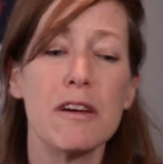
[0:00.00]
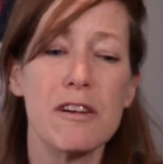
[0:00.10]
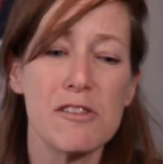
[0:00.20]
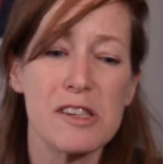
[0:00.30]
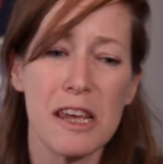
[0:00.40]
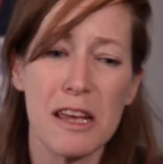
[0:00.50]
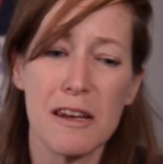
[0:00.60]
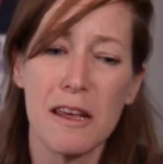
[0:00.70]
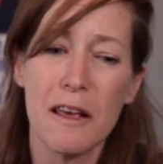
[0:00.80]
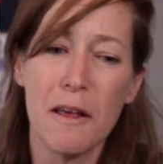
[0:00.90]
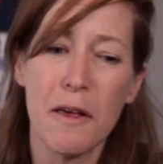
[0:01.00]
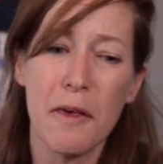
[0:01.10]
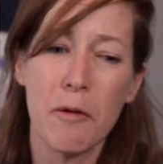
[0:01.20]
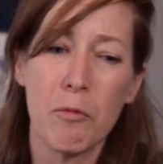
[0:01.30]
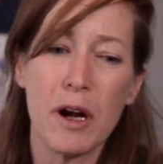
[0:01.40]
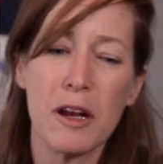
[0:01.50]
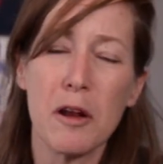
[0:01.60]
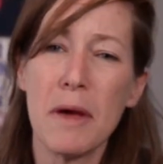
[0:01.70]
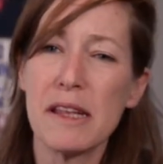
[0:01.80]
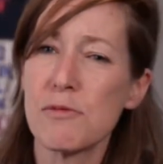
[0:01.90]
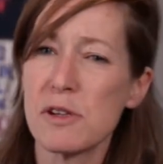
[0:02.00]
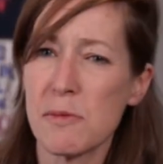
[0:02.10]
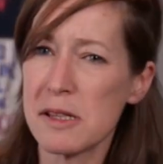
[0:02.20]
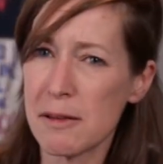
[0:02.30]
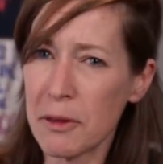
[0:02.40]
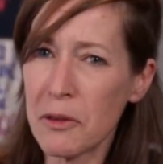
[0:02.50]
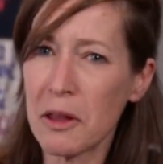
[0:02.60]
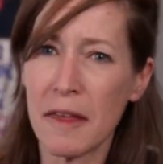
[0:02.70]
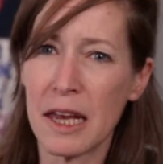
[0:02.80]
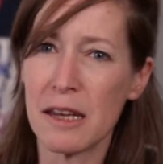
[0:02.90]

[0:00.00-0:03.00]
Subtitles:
understand what an immense responsibility that